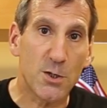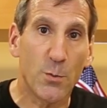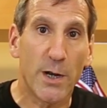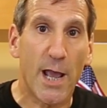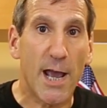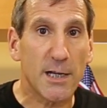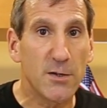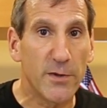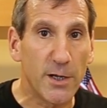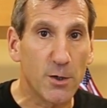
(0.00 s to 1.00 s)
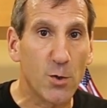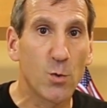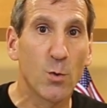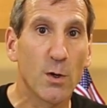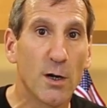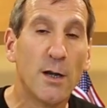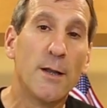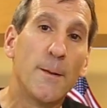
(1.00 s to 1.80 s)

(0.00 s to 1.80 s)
you want to activate your core,